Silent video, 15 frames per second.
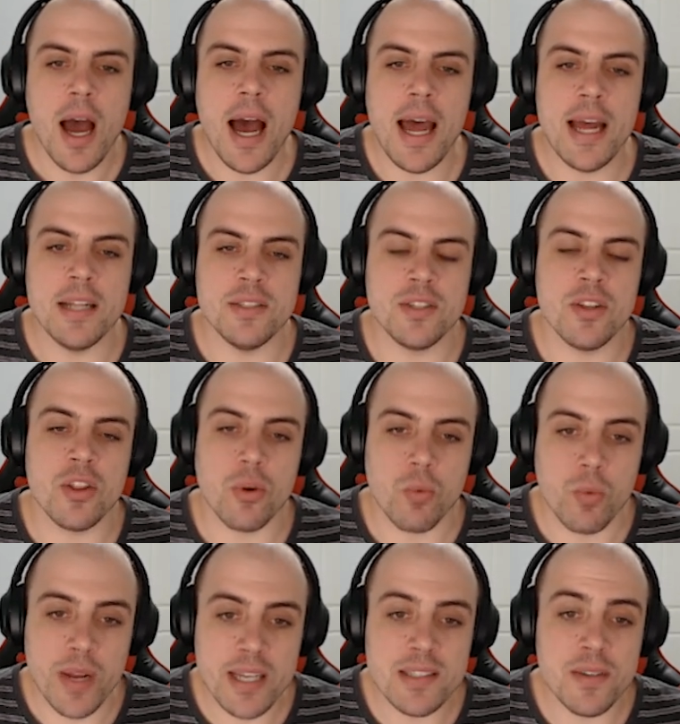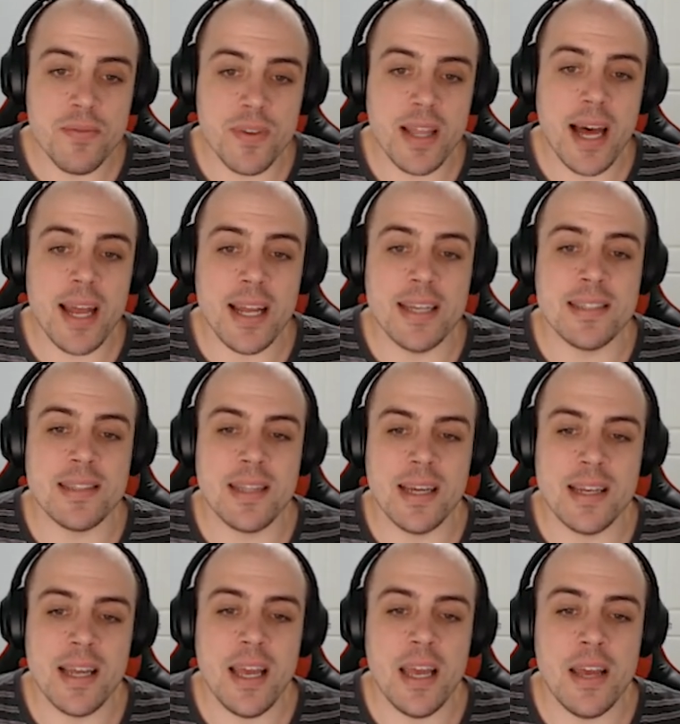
And the reason for that is that